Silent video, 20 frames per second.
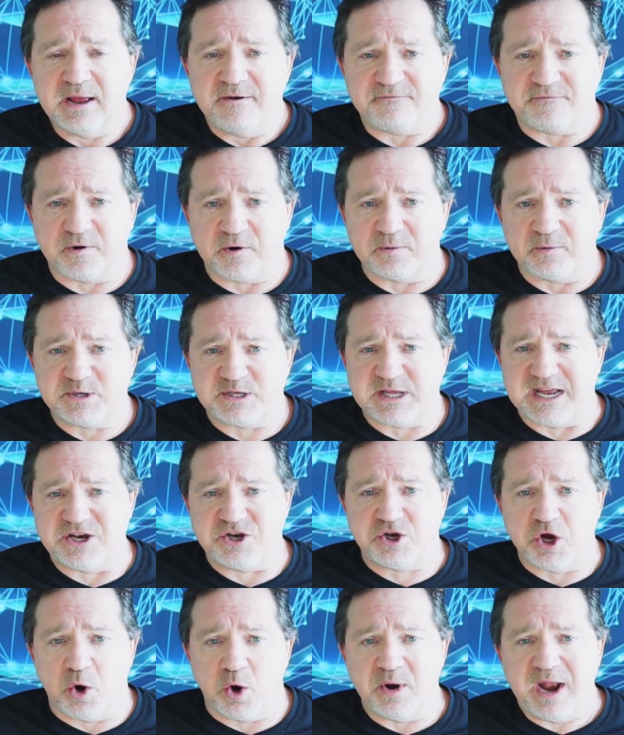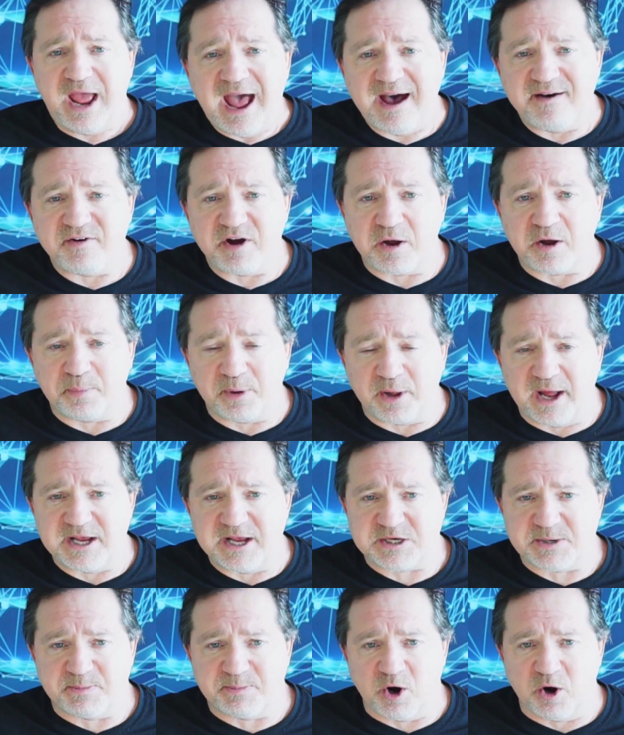Firms that don't have a compliance
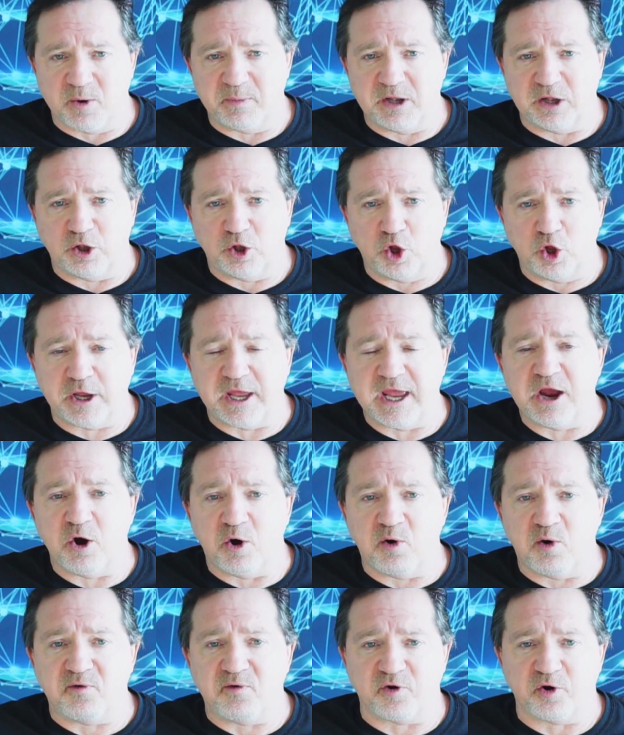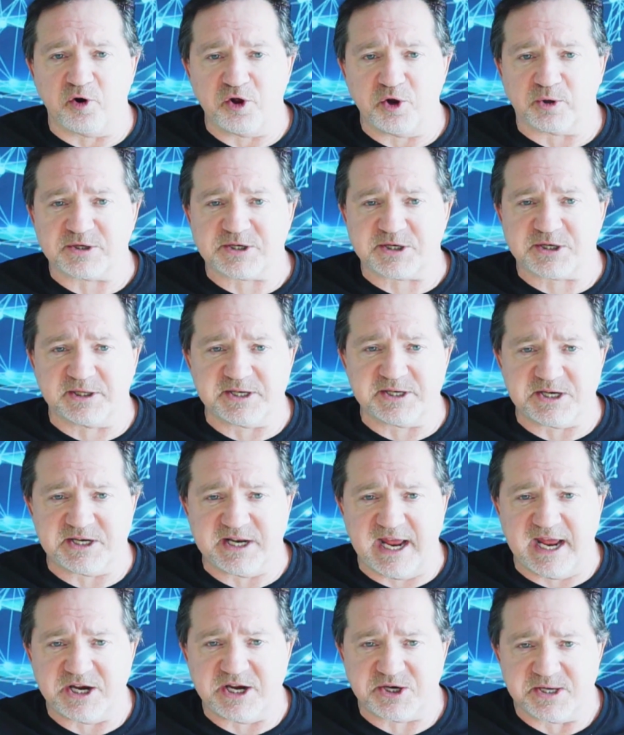department looking over your
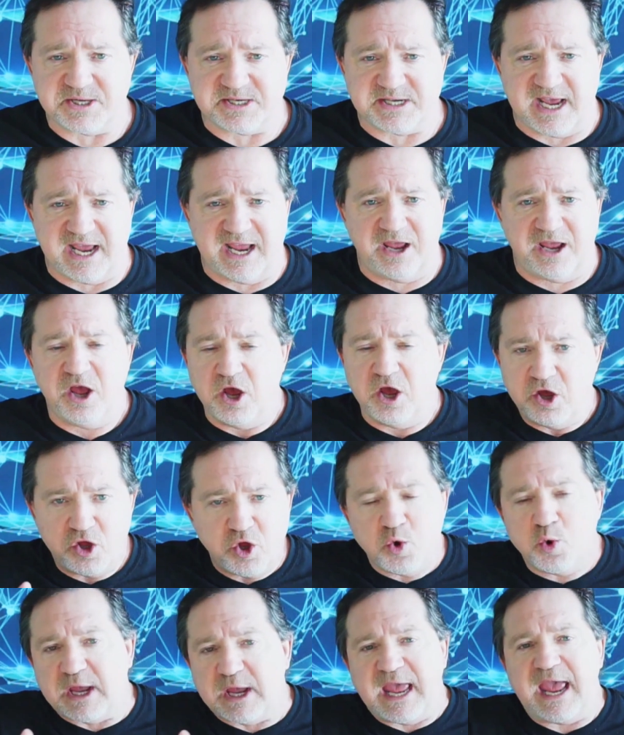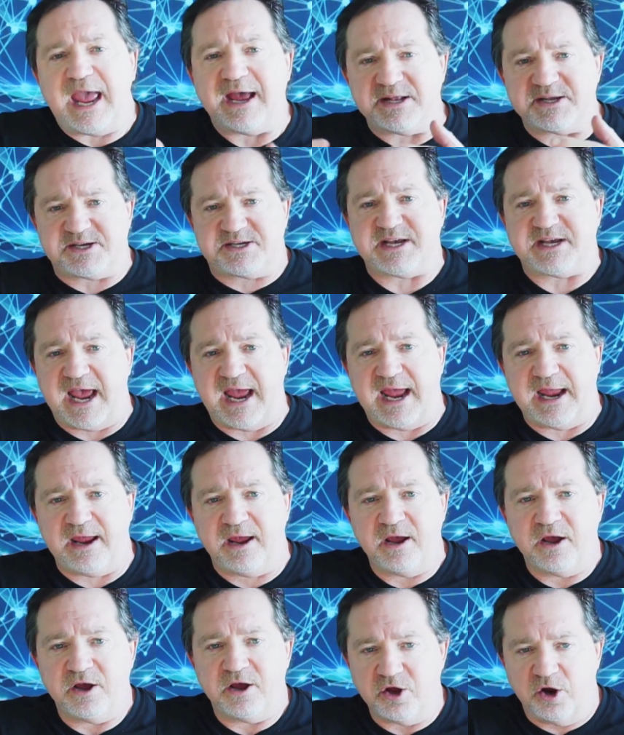solicitation saying, you can't say
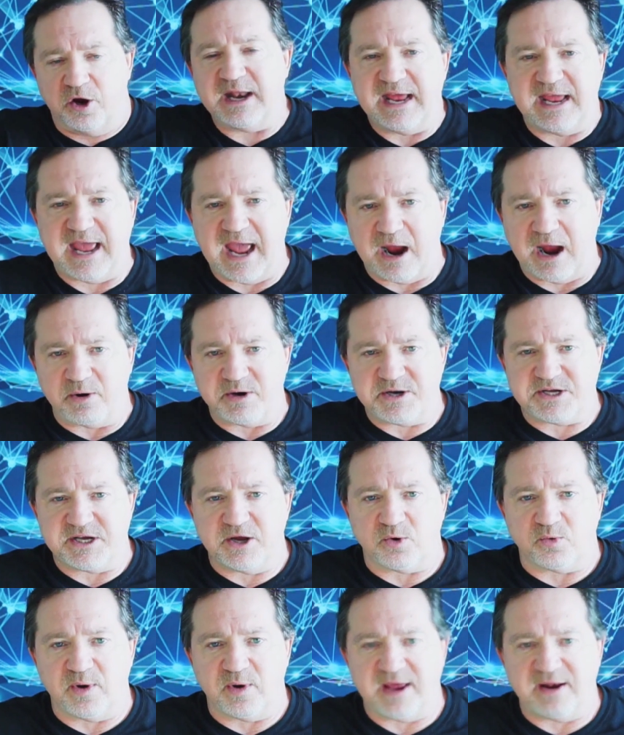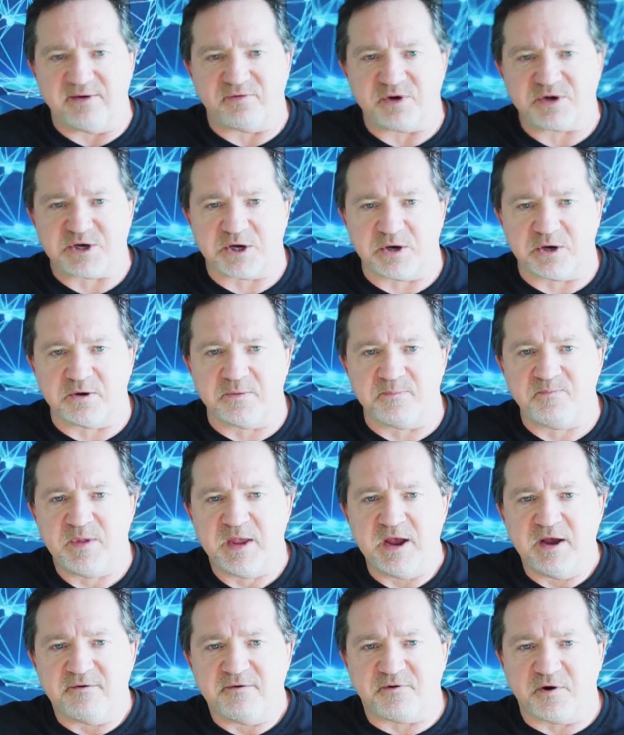you're going to guarantee a rate of return.
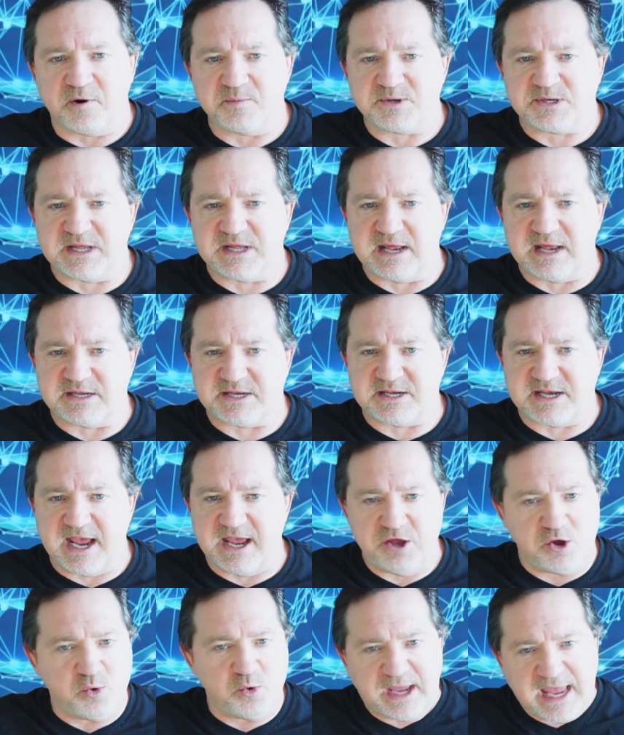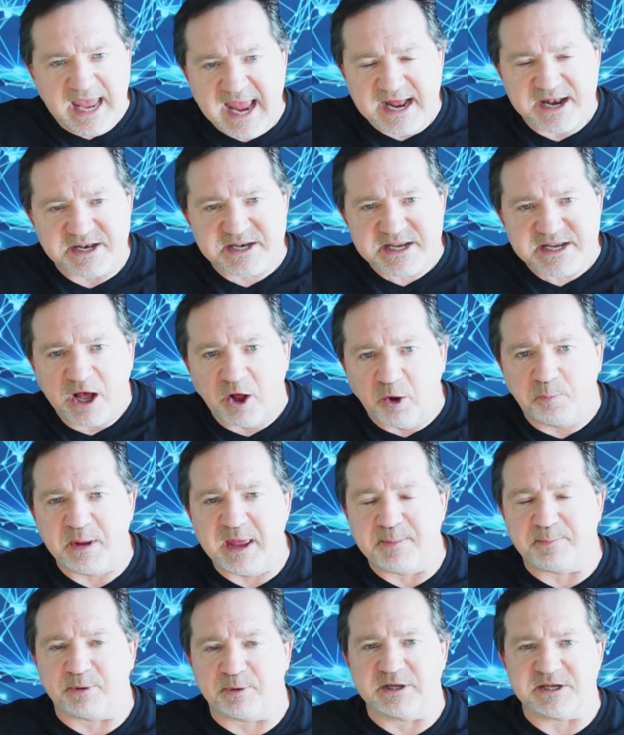Firms that say you can't tell
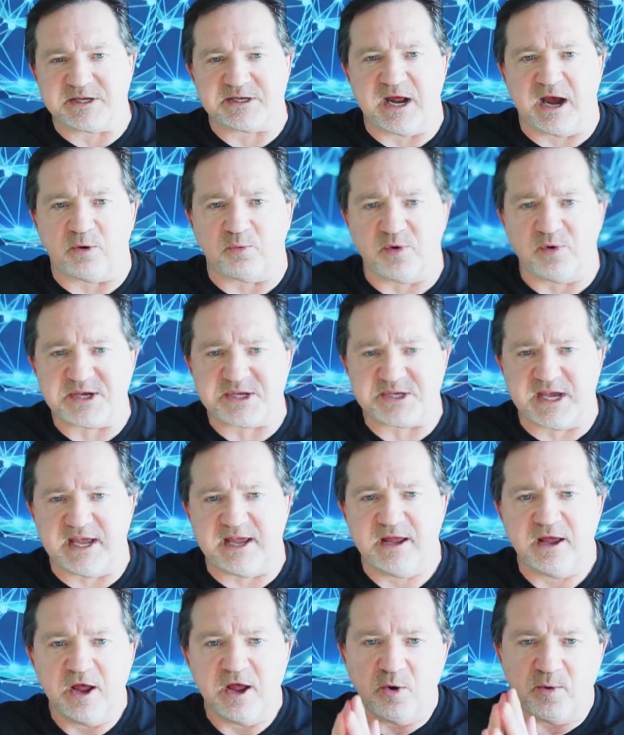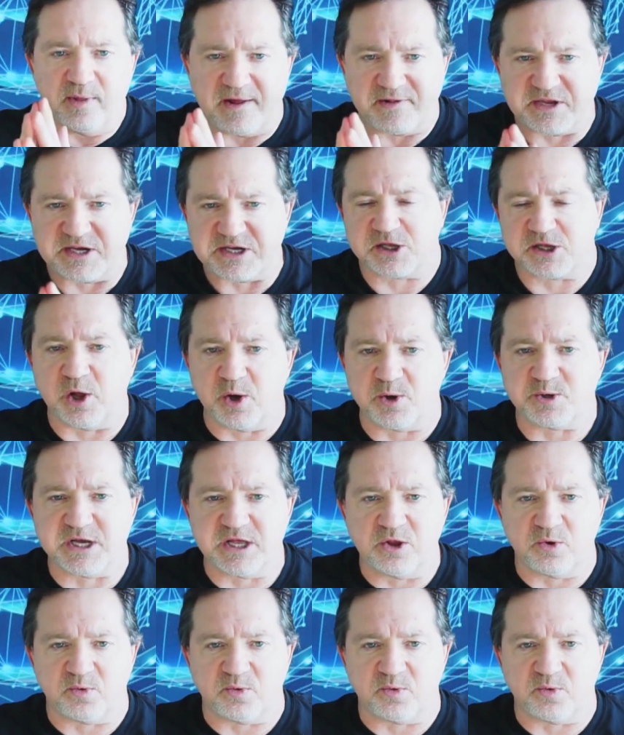people it's not risky without disclosing the